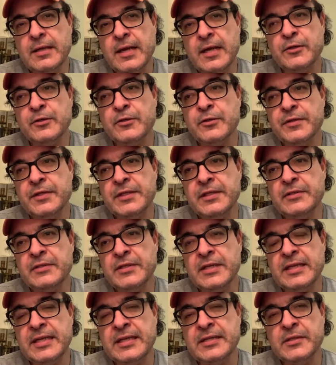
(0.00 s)
under the
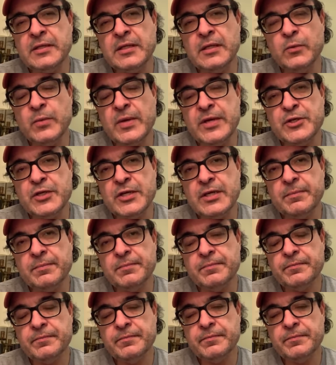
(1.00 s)
Zelensky regime.